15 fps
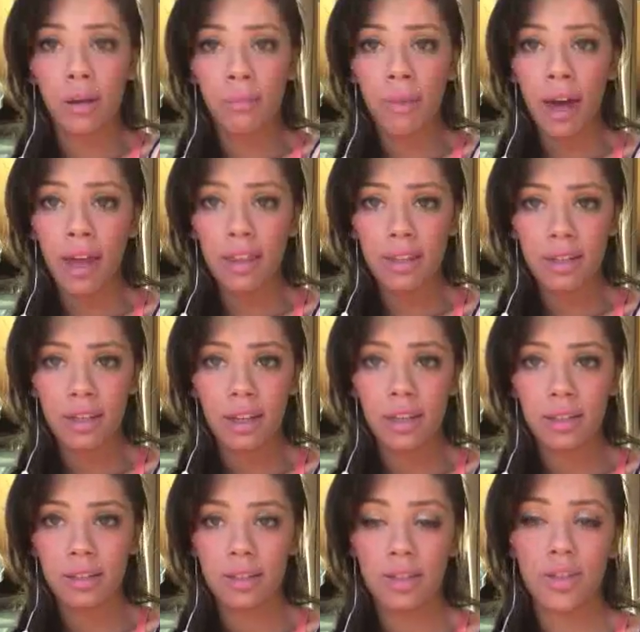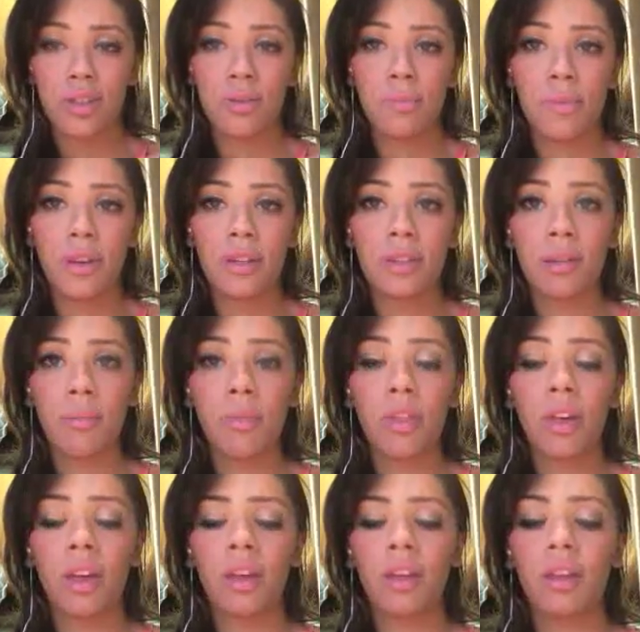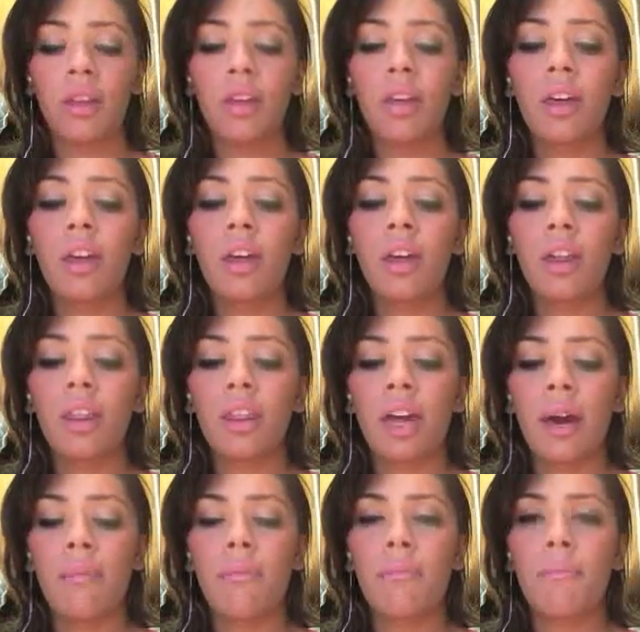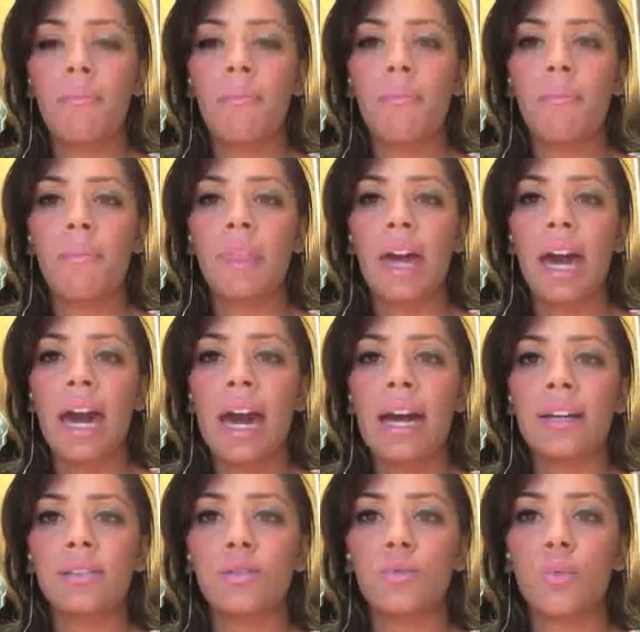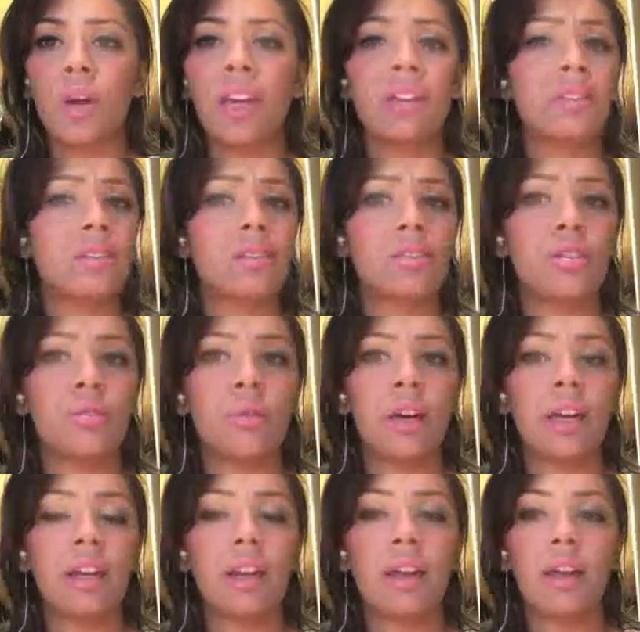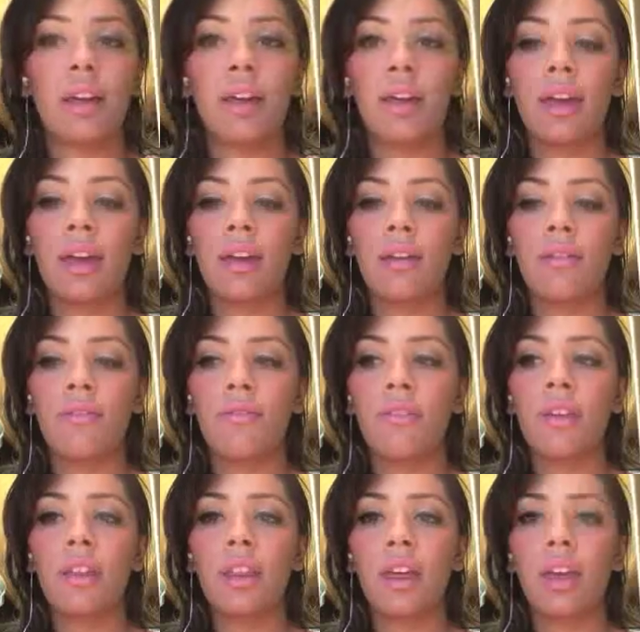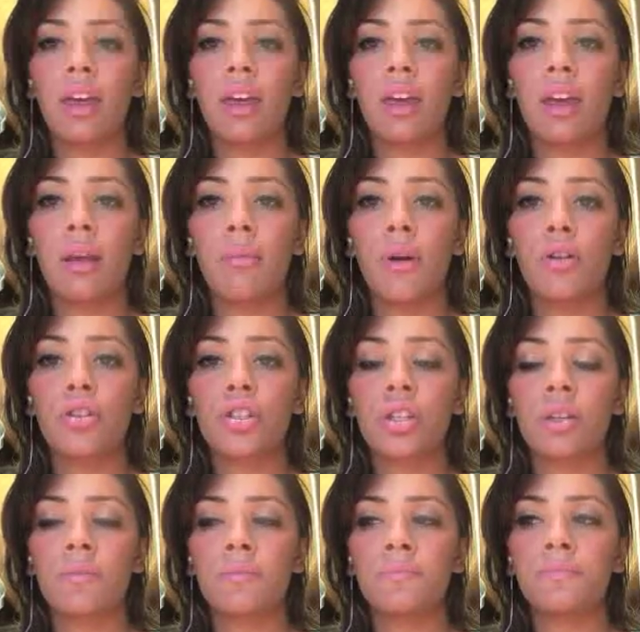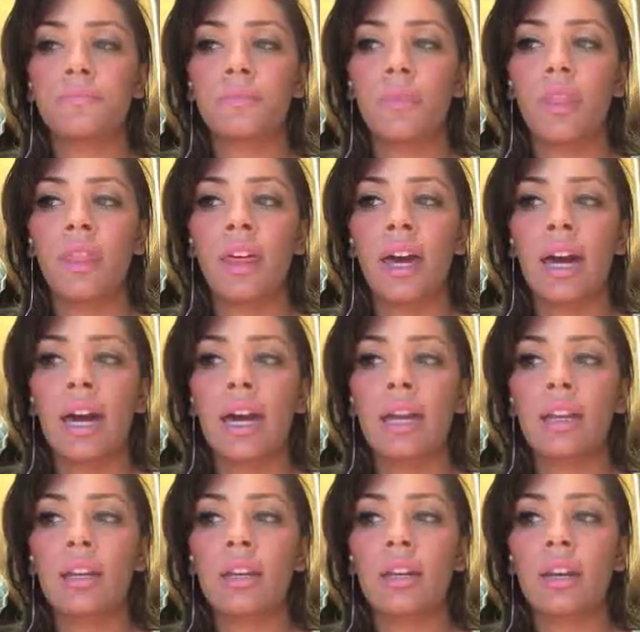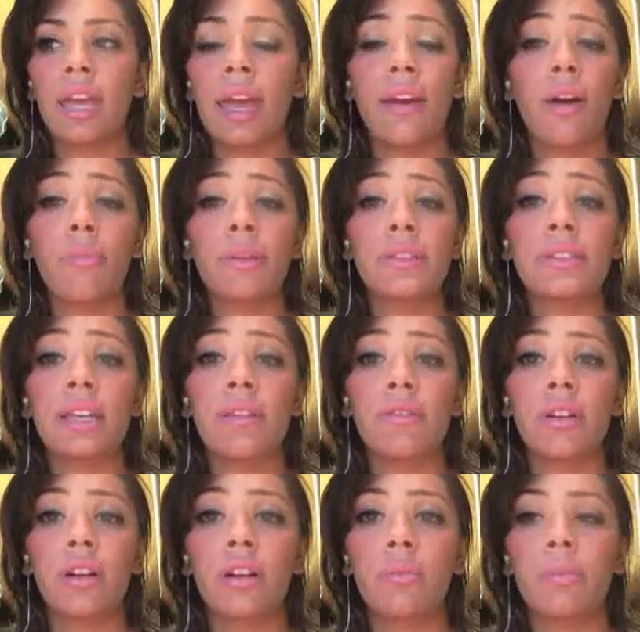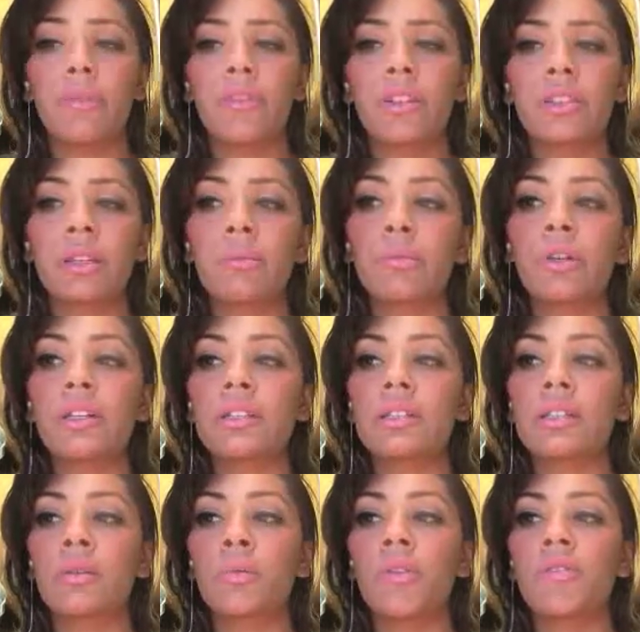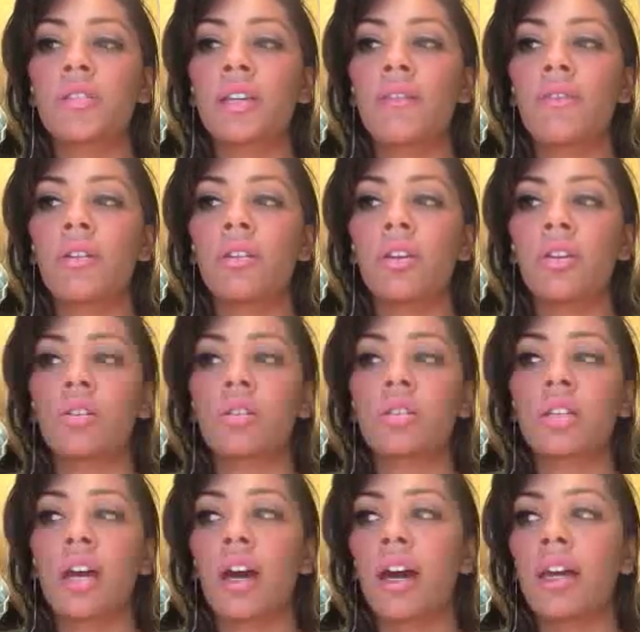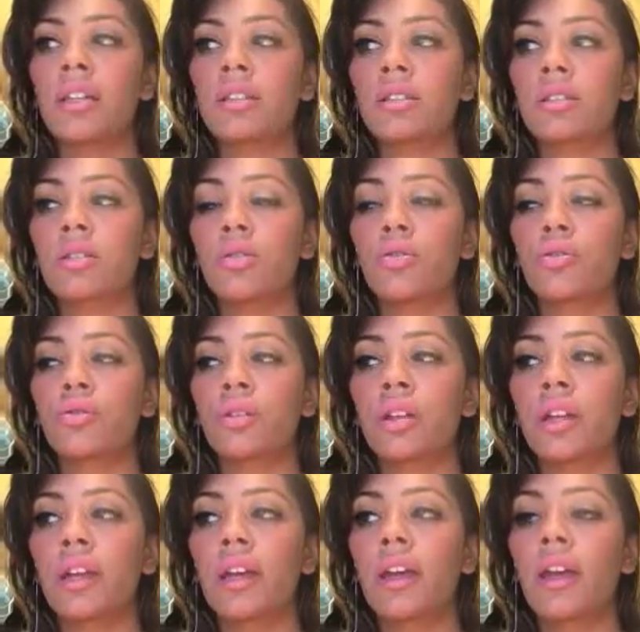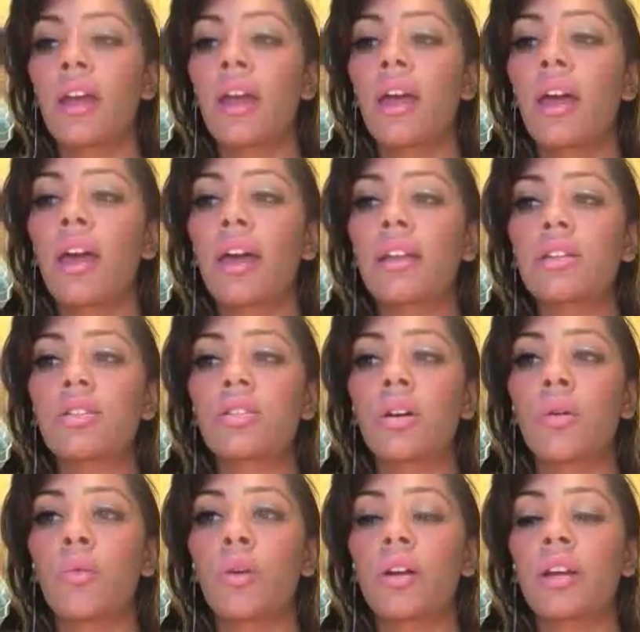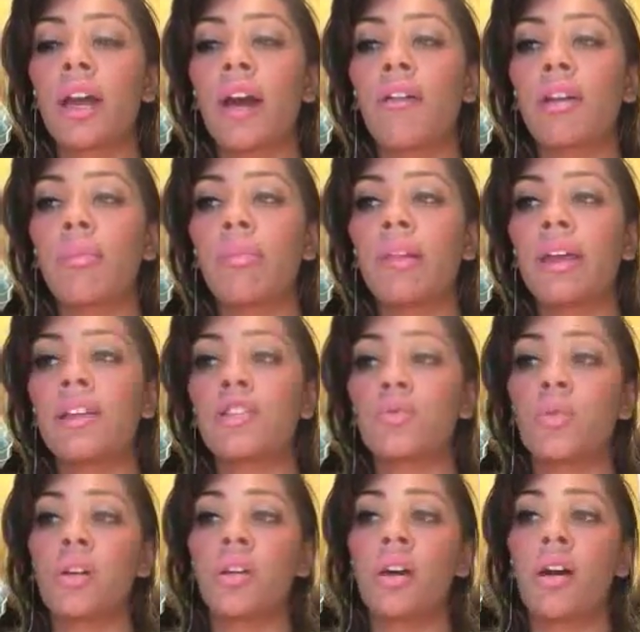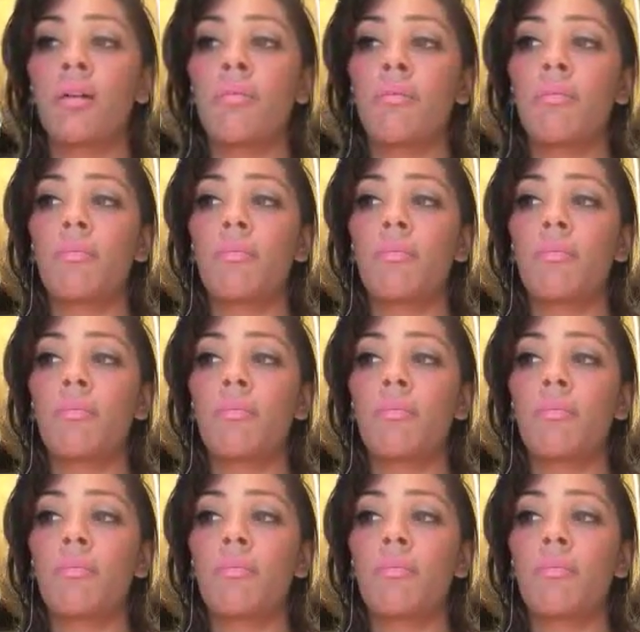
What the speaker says: a math test. It should be something that has weight to it, and feeling and emotion that cannot be severed. But for some reason, we've severed those ties culturally, and so we're now in a place where young